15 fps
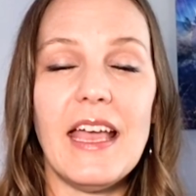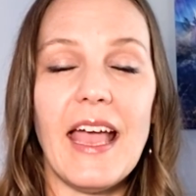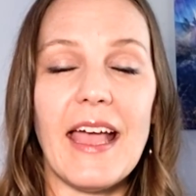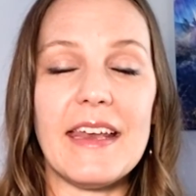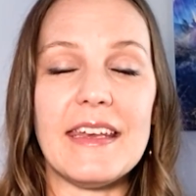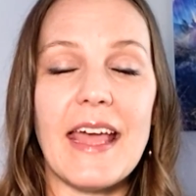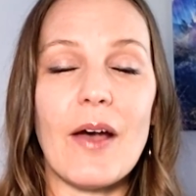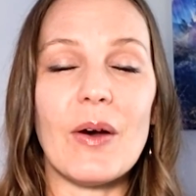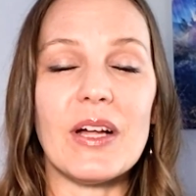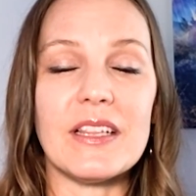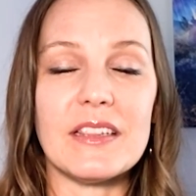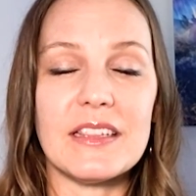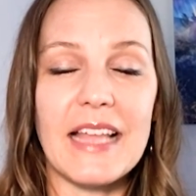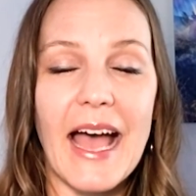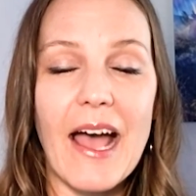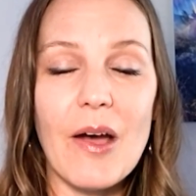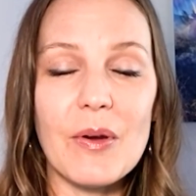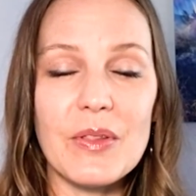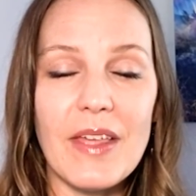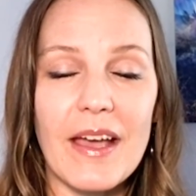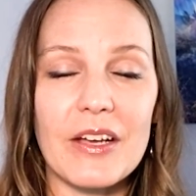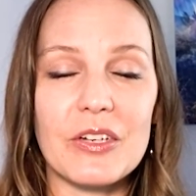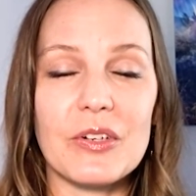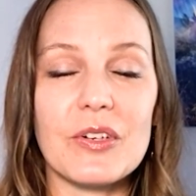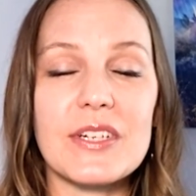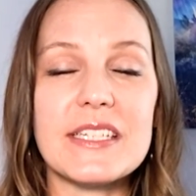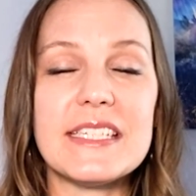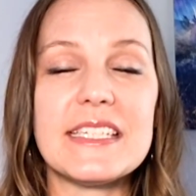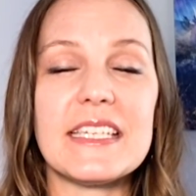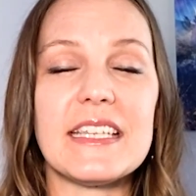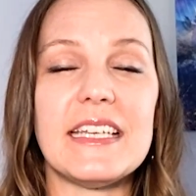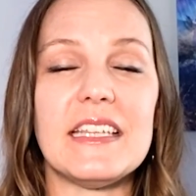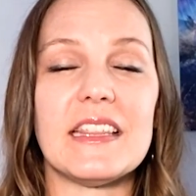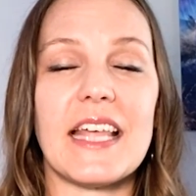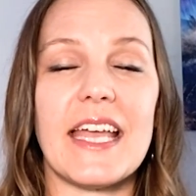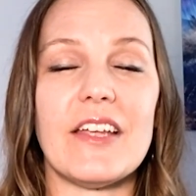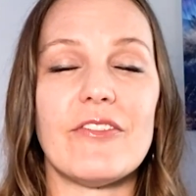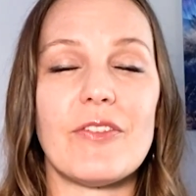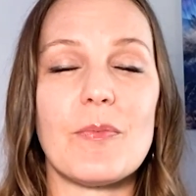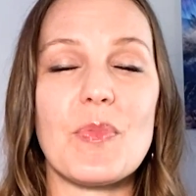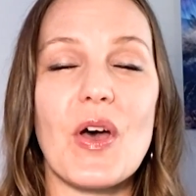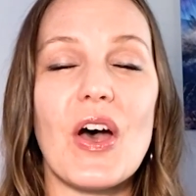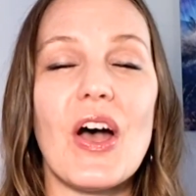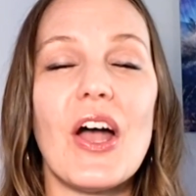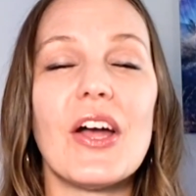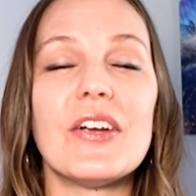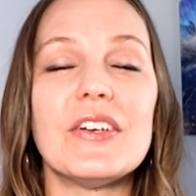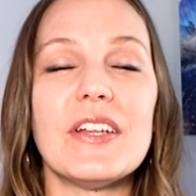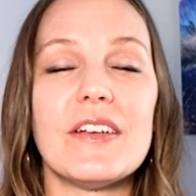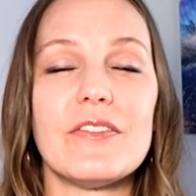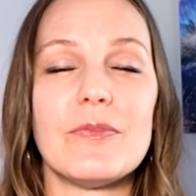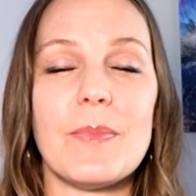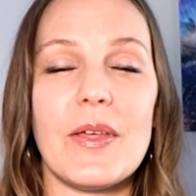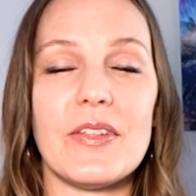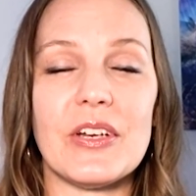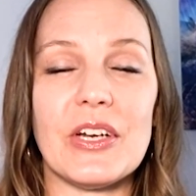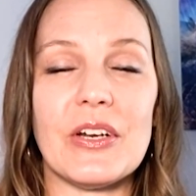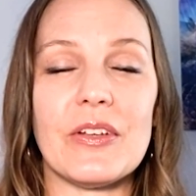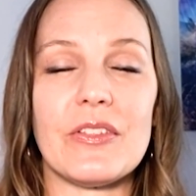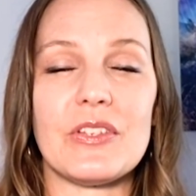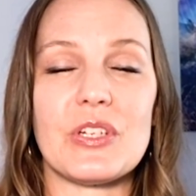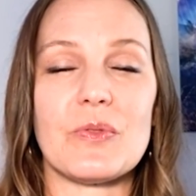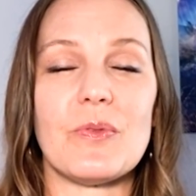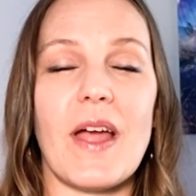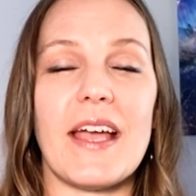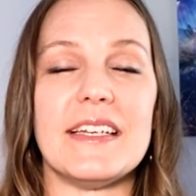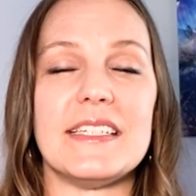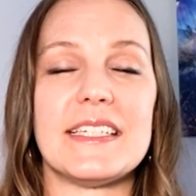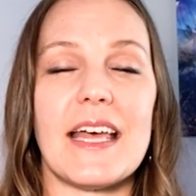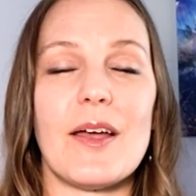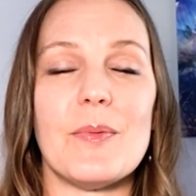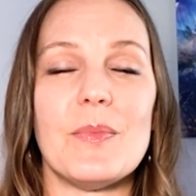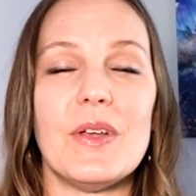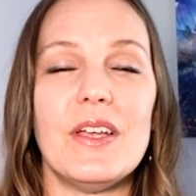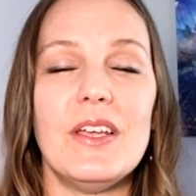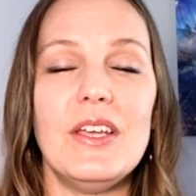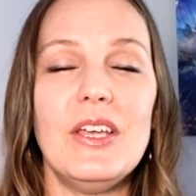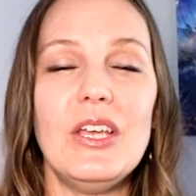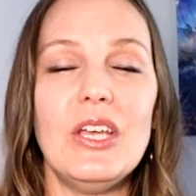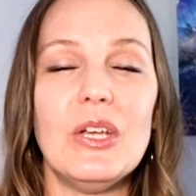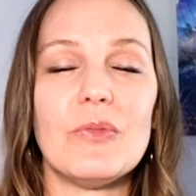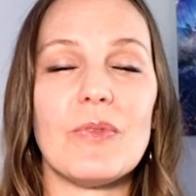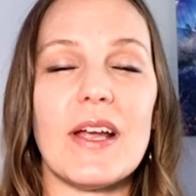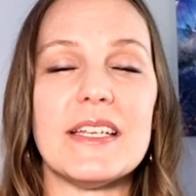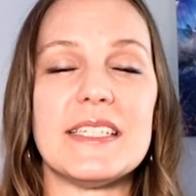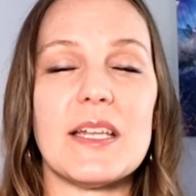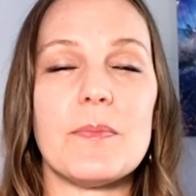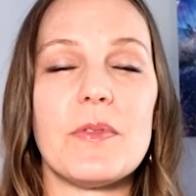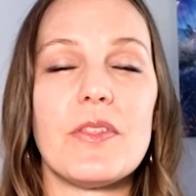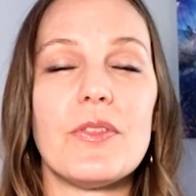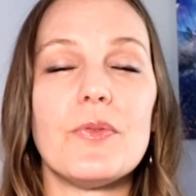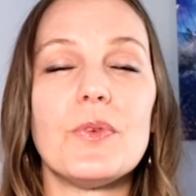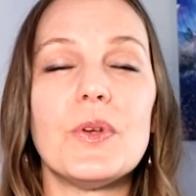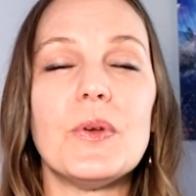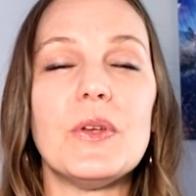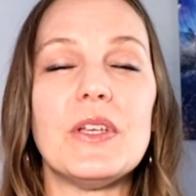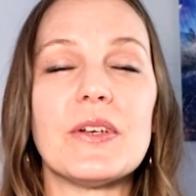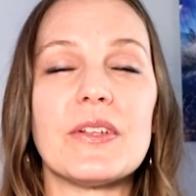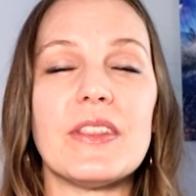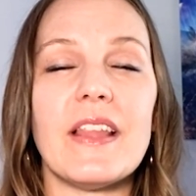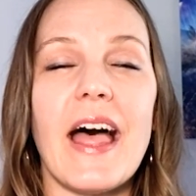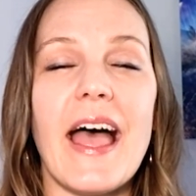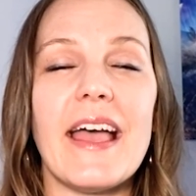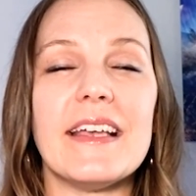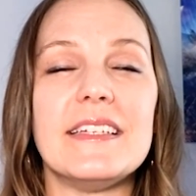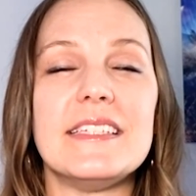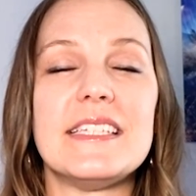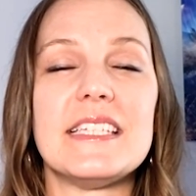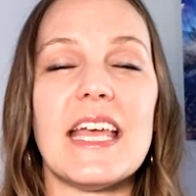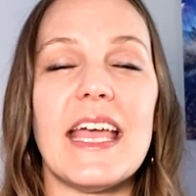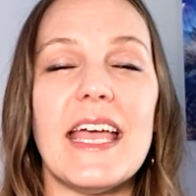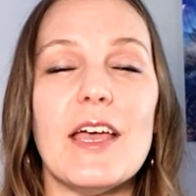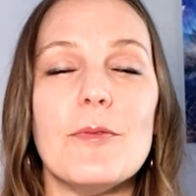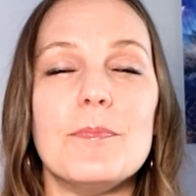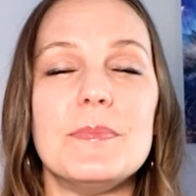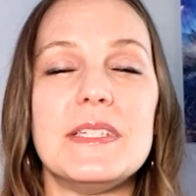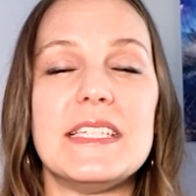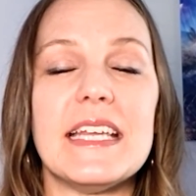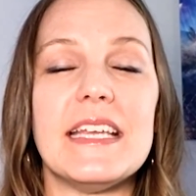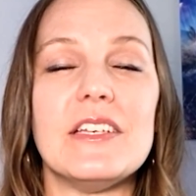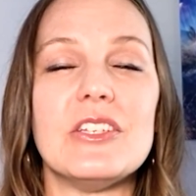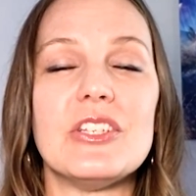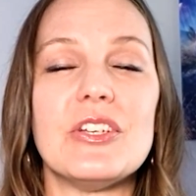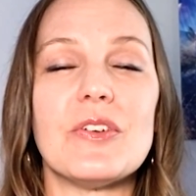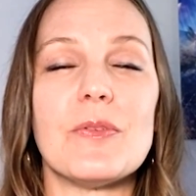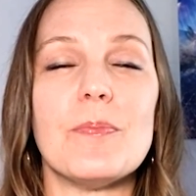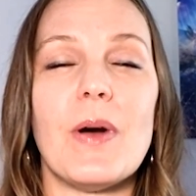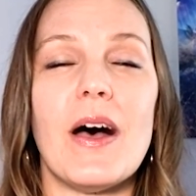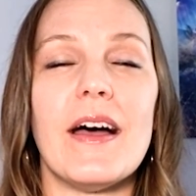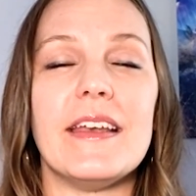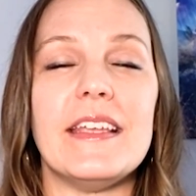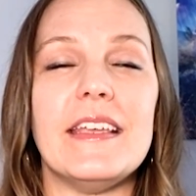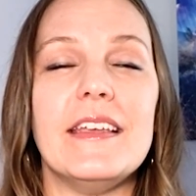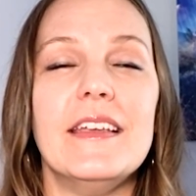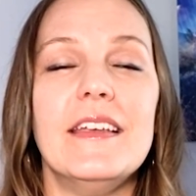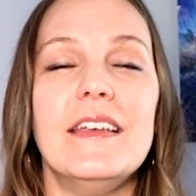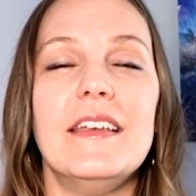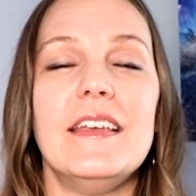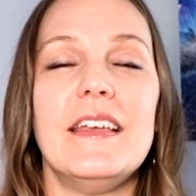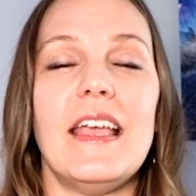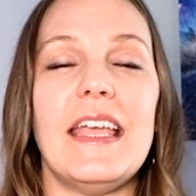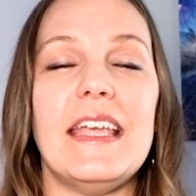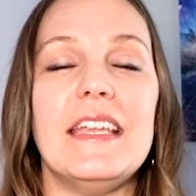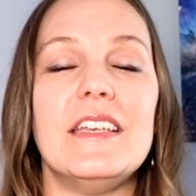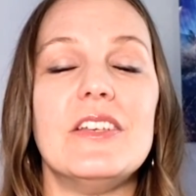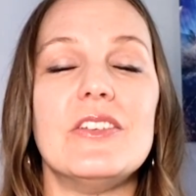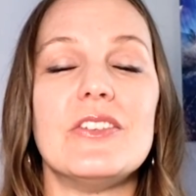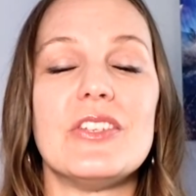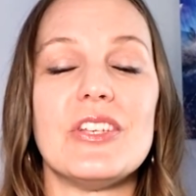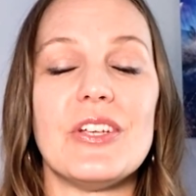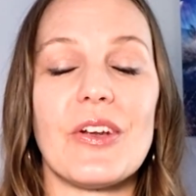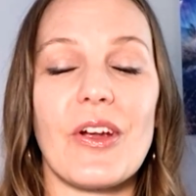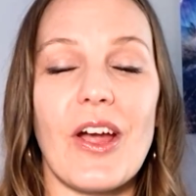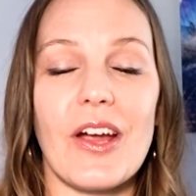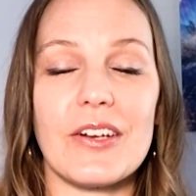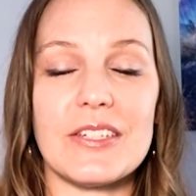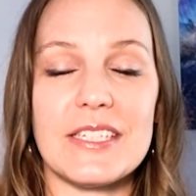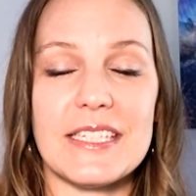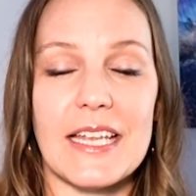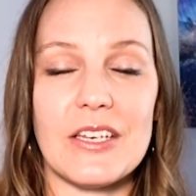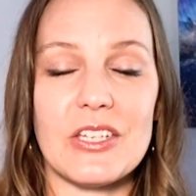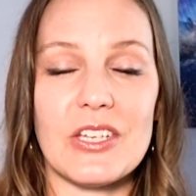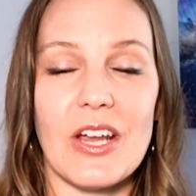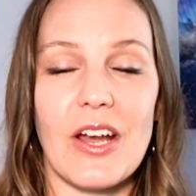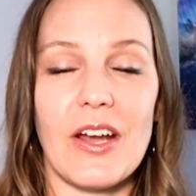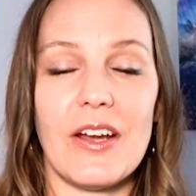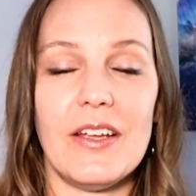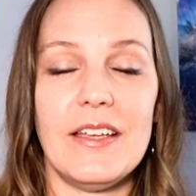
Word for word: And now allow that crystalline light from the heart of Mother Earth to rise up. Rise up through your legs, hips, into your body, into your heart center.